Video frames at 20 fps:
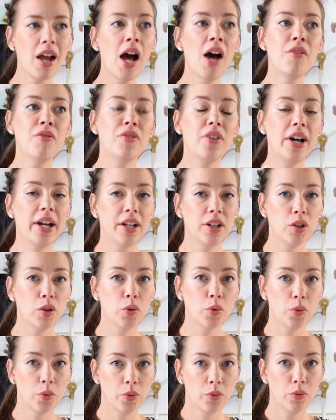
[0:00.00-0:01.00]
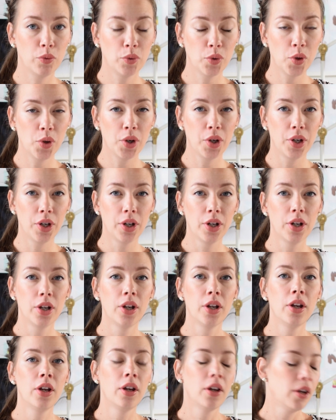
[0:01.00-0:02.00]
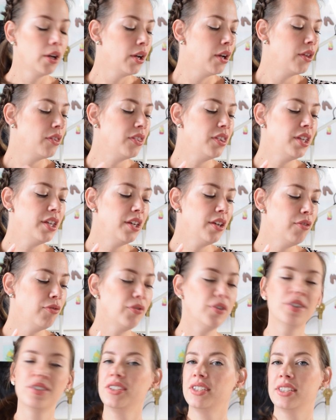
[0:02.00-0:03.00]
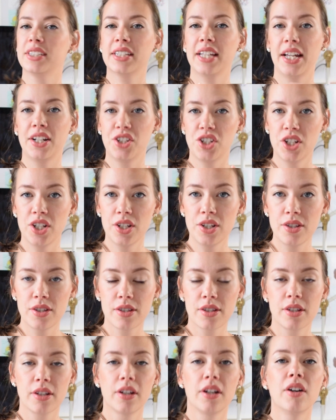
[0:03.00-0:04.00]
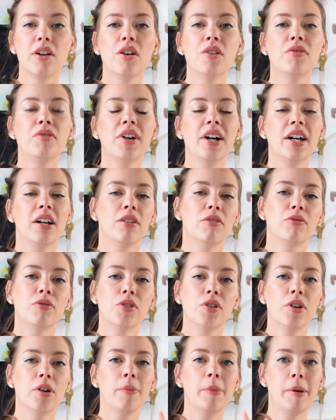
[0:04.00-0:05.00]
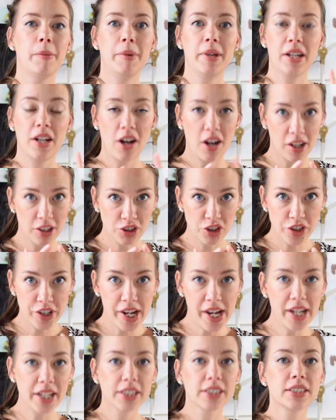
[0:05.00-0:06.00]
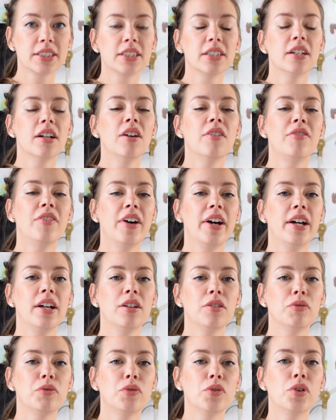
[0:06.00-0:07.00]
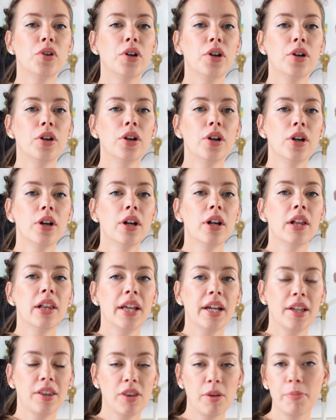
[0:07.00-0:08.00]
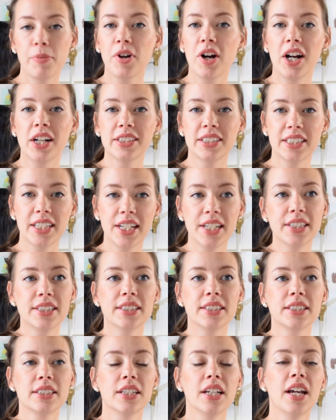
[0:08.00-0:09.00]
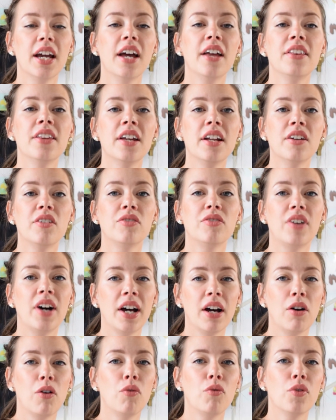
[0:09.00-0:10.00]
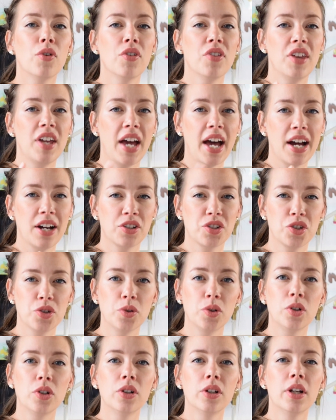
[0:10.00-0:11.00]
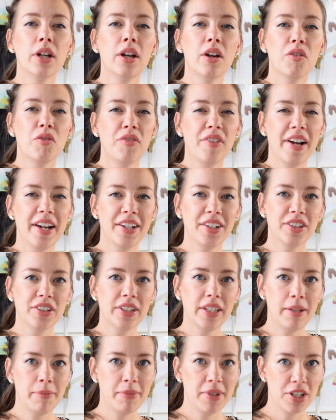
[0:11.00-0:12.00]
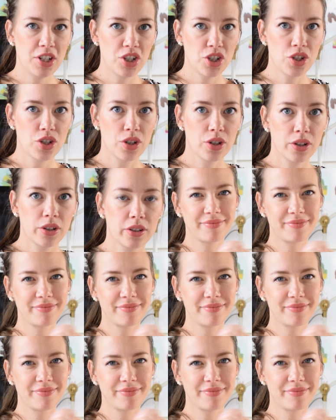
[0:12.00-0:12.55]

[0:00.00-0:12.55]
a file for the first sketches, a file for maybe contracts, a file for like the process, and then a file for the actual final image.